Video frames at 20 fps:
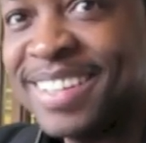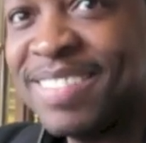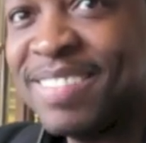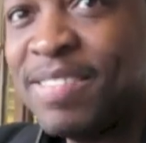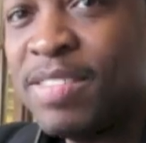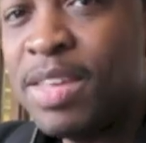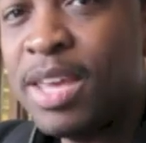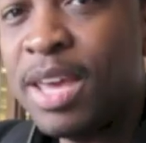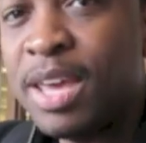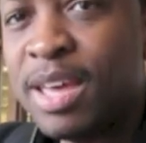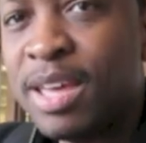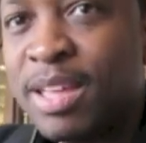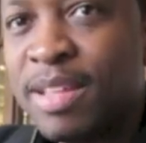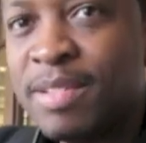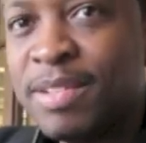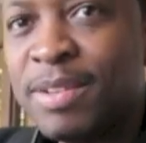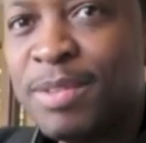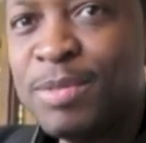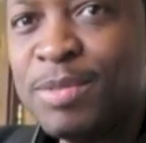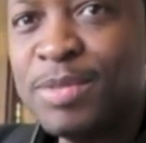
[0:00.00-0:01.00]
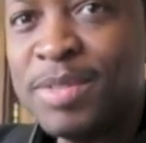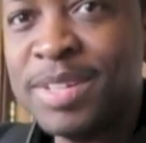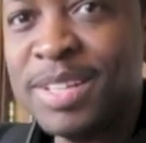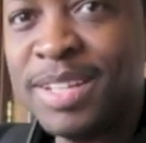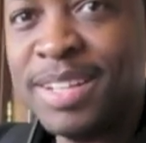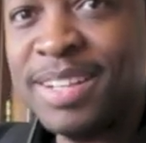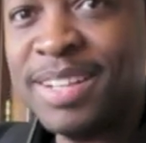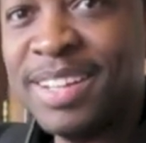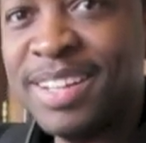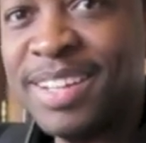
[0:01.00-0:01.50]
name, or are you gonna go by your
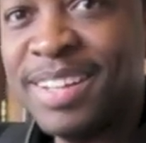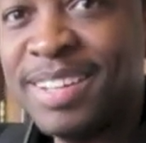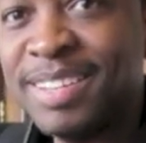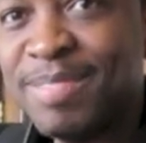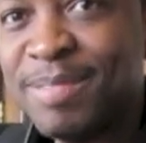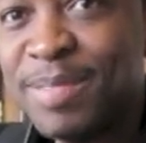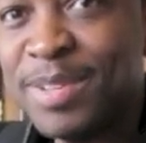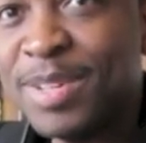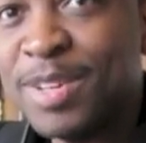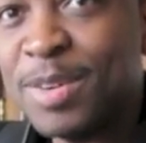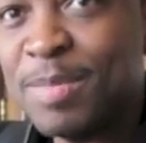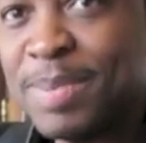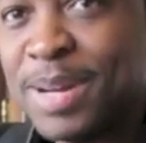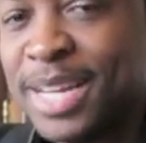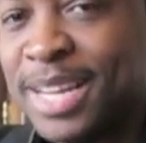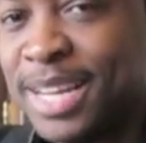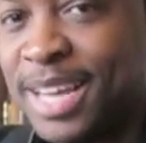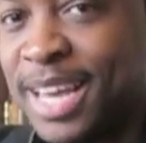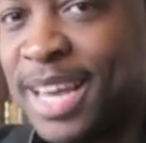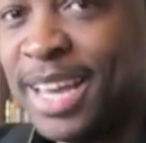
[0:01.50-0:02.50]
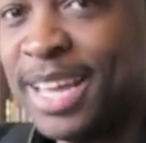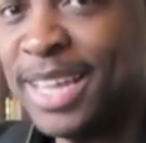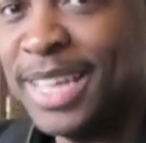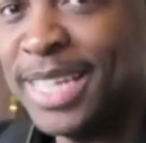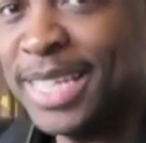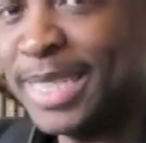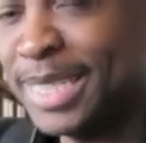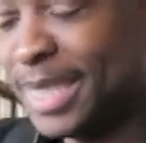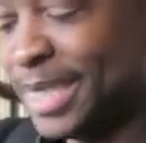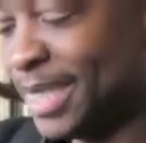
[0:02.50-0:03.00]
alias? You go by the
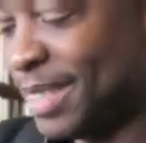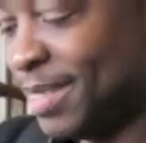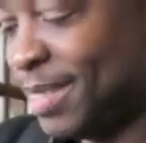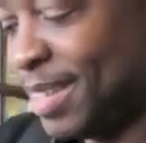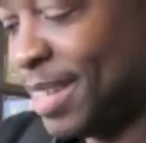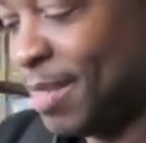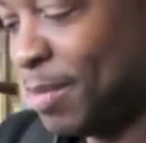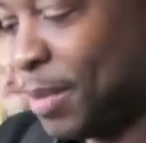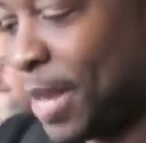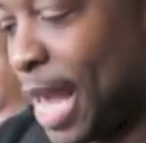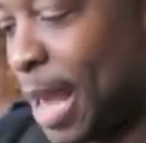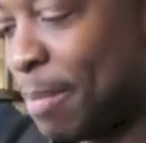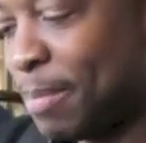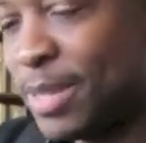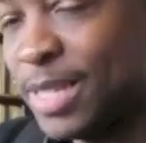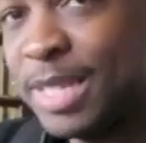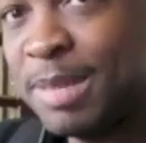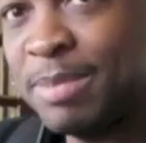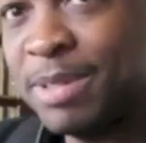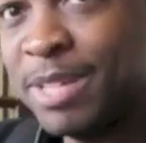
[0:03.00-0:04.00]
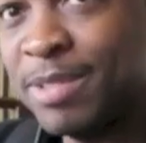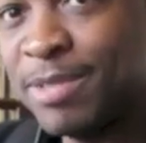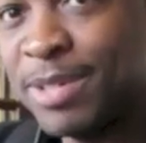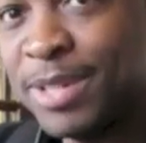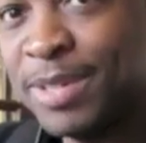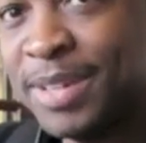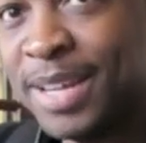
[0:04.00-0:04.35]
alias. This happens to be the real